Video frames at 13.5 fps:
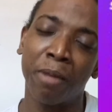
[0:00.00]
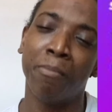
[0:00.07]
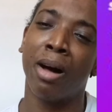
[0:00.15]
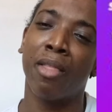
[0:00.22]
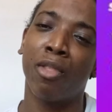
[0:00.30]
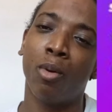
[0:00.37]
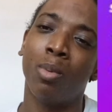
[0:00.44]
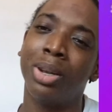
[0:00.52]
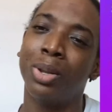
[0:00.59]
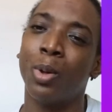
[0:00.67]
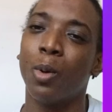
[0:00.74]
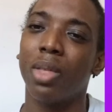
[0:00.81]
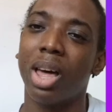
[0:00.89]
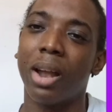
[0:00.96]
a mother would
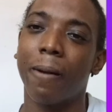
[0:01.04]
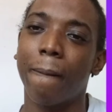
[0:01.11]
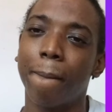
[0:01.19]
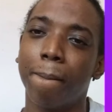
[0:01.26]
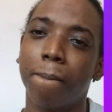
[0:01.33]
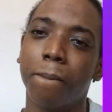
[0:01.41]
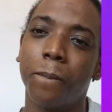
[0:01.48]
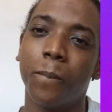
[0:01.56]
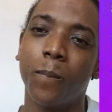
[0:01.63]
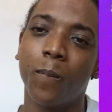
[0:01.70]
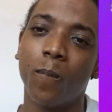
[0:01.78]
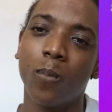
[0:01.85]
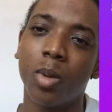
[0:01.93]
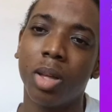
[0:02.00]
know that.
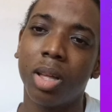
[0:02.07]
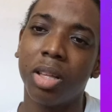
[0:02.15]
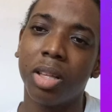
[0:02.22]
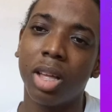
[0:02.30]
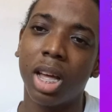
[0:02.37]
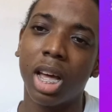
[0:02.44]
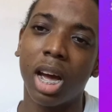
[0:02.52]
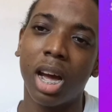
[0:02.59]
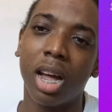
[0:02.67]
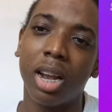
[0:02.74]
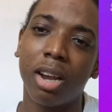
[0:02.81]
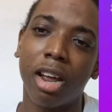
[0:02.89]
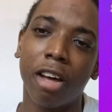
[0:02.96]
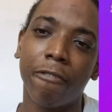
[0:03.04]

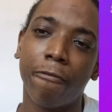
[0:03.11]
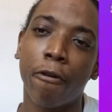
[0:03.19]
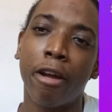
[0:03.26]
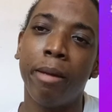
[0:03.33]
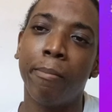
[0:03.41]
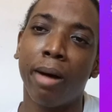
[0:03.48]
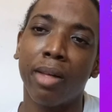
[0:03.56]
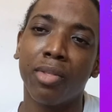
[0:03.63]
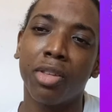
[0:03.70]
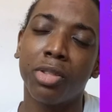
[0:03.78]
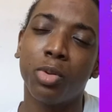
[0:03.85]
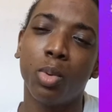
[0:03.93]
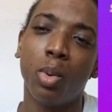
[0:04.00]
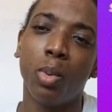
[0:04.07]
And for a mother
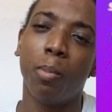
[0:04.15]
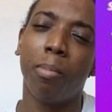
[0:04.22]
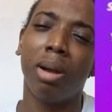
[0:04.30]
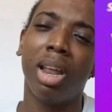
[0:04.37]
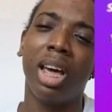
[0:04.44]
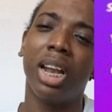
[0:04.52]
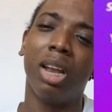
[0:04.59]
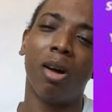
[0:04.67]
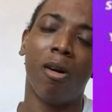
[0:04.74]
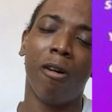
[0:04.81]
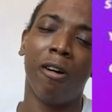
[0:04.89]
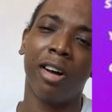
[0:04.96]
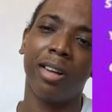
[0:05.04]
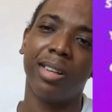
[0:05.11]
to play
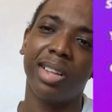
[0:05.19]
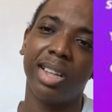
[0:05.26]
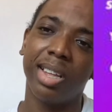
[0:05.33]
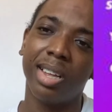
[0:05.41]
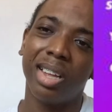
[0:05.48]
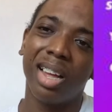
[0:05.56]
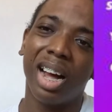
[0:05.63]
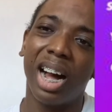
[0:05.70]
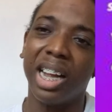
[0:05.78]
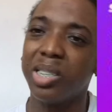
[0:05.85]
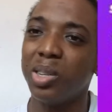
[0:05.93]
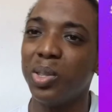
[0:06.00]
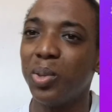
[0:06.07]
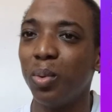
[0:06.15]
along
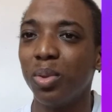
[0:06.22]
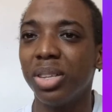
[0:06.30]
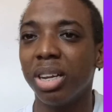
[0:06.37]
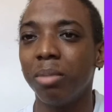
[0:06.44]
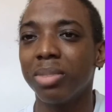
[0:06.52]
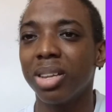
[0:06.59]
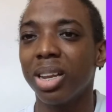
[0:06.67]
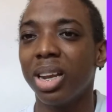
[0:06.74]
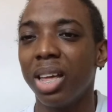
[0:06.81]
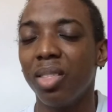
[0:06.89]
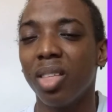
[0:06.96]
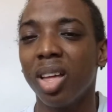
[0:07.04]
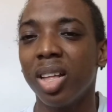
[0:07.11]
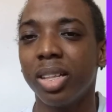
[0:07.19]
and to do something
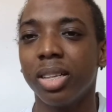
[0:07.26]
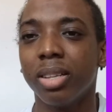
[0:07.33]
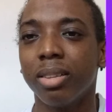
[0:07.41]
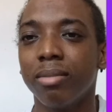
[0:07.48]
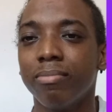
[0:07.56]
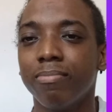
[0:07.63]
like this,